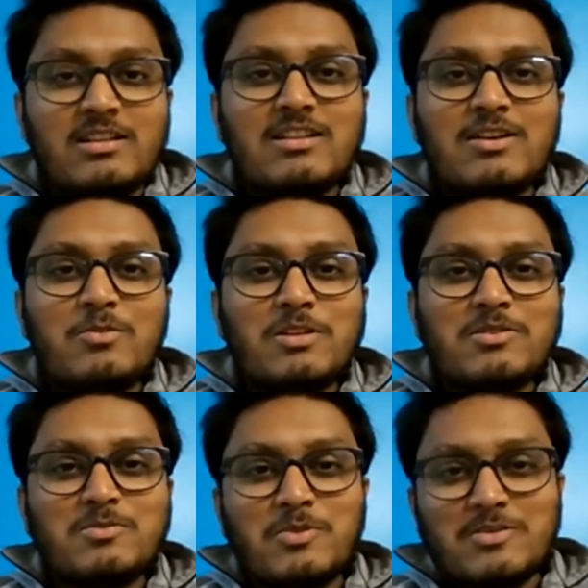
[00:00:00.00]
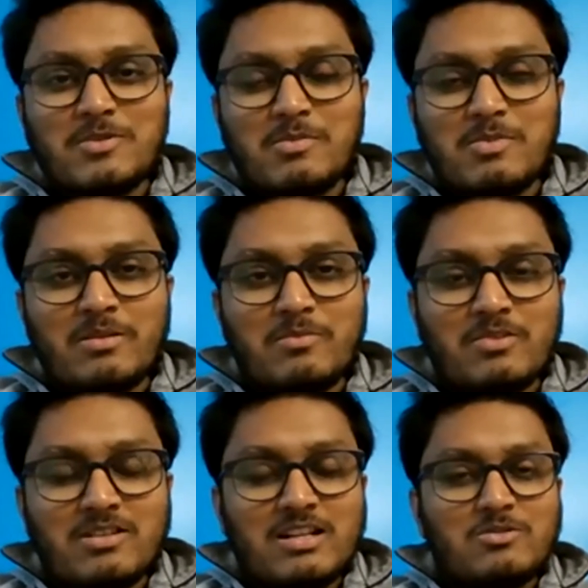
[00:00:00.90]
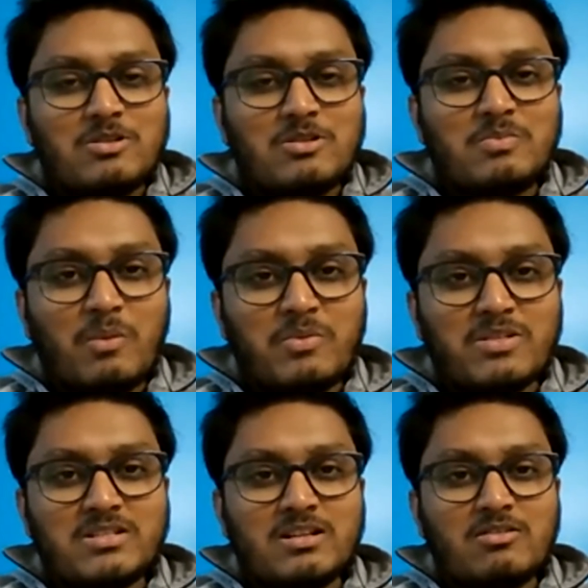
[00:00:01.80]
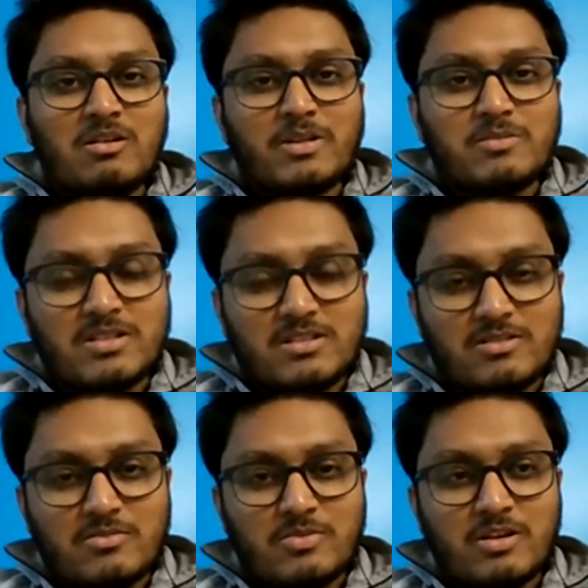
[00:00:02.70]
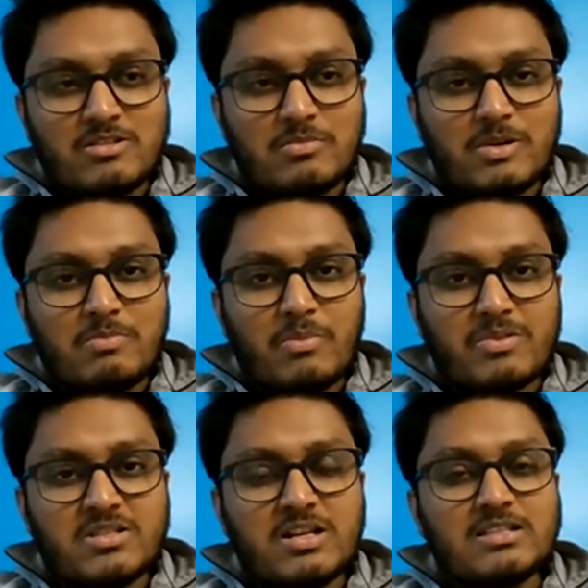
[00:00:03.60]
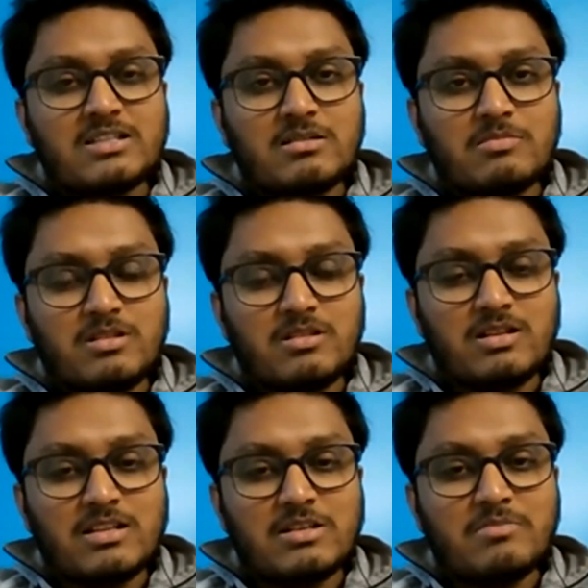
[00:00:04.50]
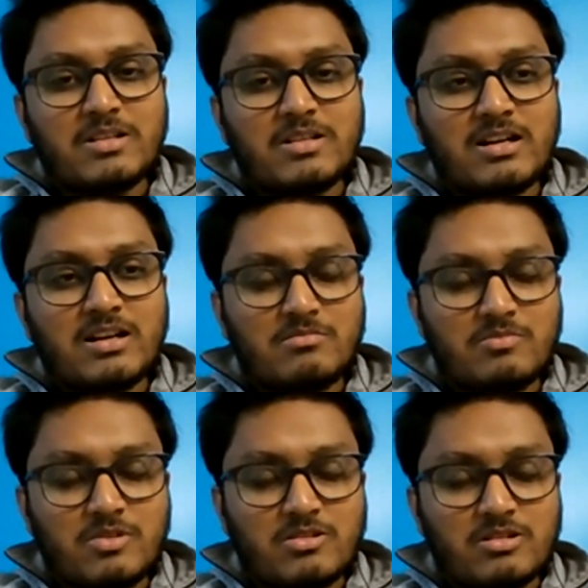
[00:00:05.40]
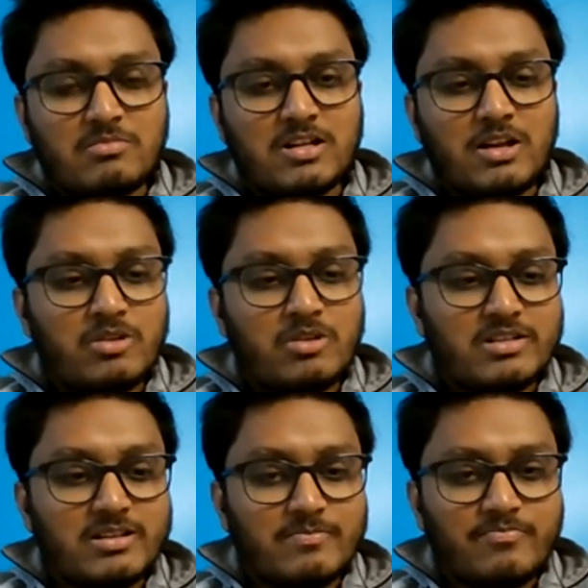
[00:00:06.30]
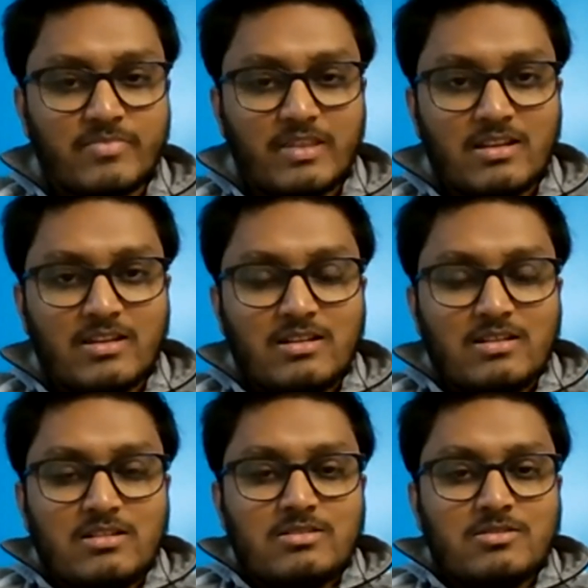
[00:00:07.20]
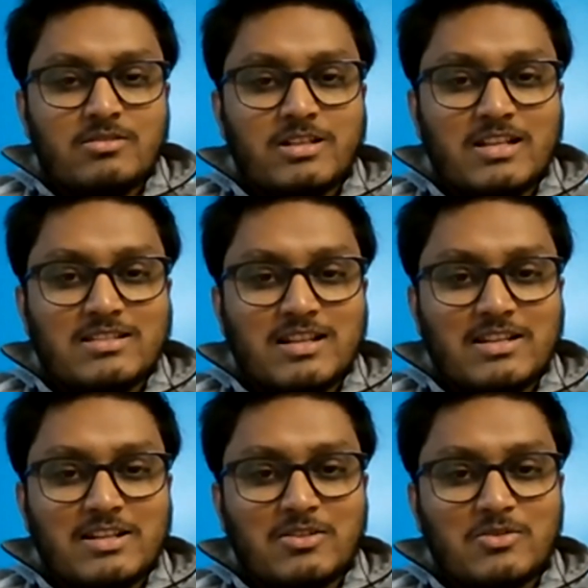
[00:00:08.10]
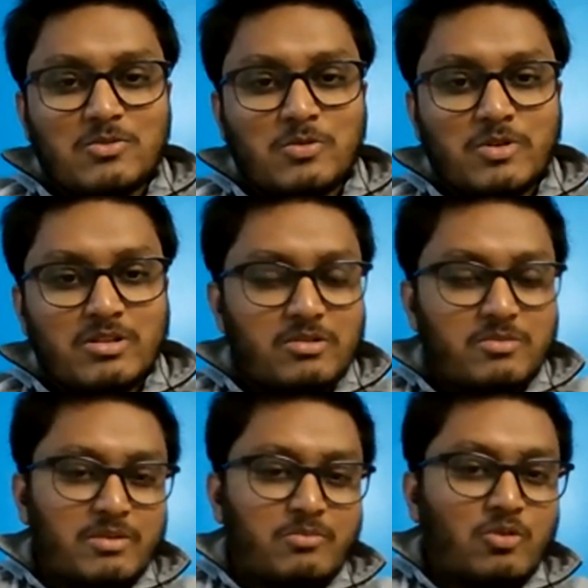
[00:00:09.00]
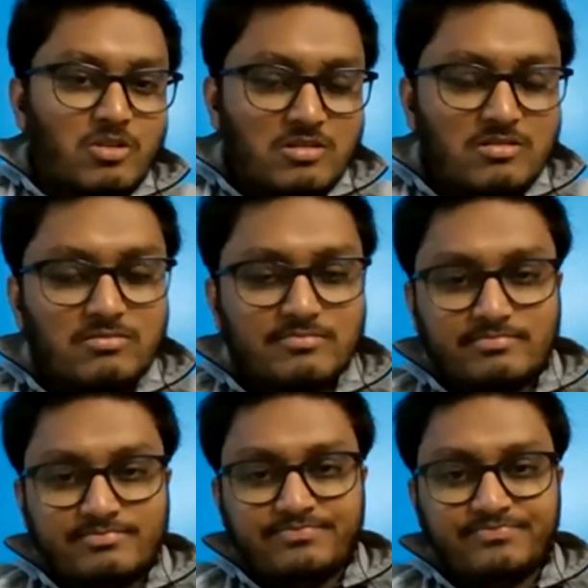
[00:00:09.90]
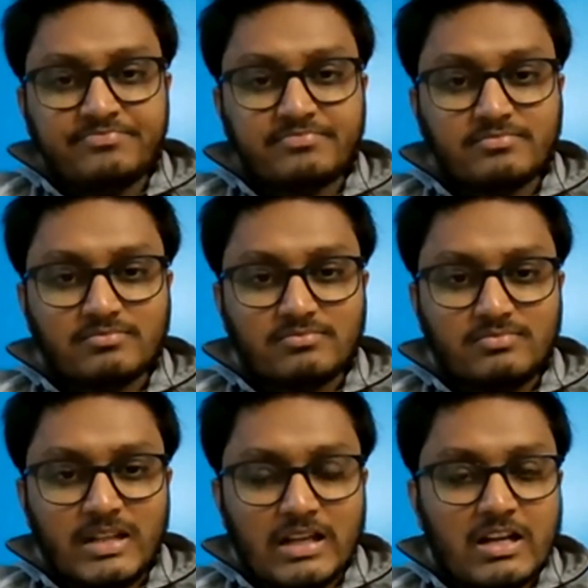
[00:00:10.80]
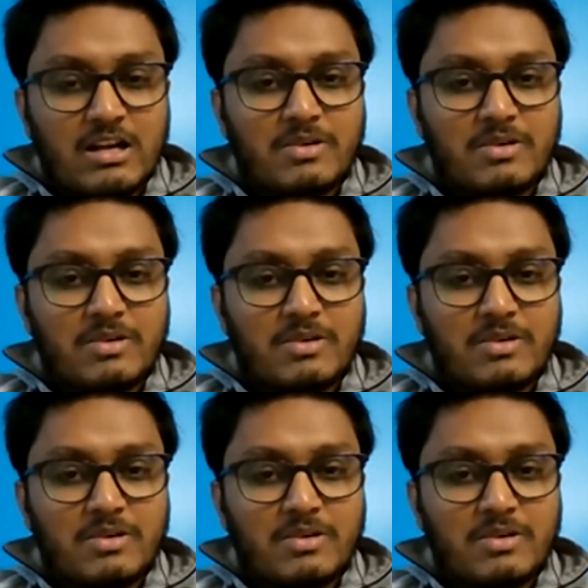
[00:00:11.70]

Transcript: Chandigarh was was one of my uh, was a professional commitment. So because of my professional assi uh, assignment, that because of that I went there. So it has nothing to do with with my book. I see.